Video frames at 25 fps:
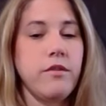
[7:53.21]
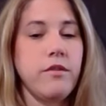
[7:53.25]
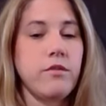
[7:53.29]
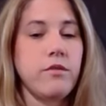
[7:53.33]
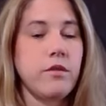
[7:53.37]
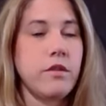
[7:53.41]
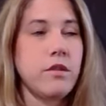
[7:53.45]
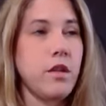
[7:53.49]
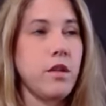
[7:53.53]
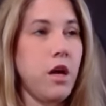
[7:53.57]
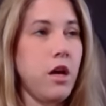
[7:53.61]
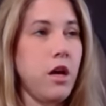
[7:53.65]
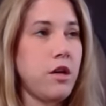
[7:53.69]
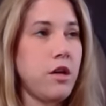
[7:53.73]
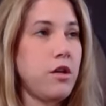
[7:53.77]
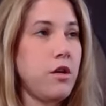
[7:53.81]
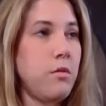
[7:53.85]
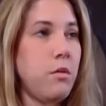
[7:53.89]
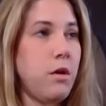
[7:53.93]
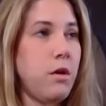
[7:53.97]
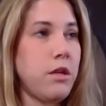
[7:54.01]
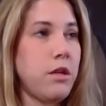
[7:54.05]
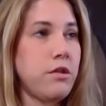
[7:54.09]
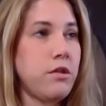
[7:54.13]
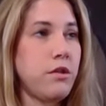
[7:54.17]
dressage and
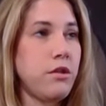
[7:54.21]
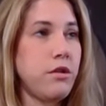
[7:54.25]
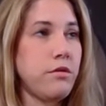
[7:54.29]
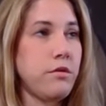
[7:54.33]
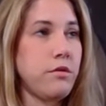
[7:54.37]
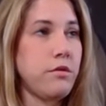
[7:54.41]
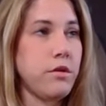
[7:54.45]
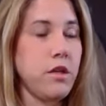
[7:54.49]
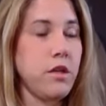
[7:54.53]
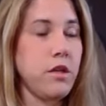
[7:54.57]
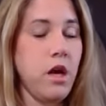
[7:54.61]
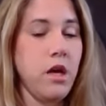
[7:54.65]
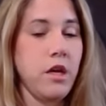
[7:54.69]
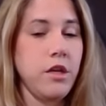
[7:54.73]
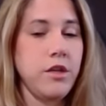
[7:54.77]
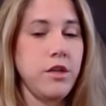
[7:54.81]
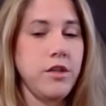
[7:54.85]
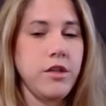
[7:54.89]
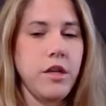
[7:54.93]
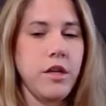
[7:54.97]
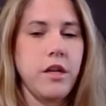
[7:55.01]
Western dressage,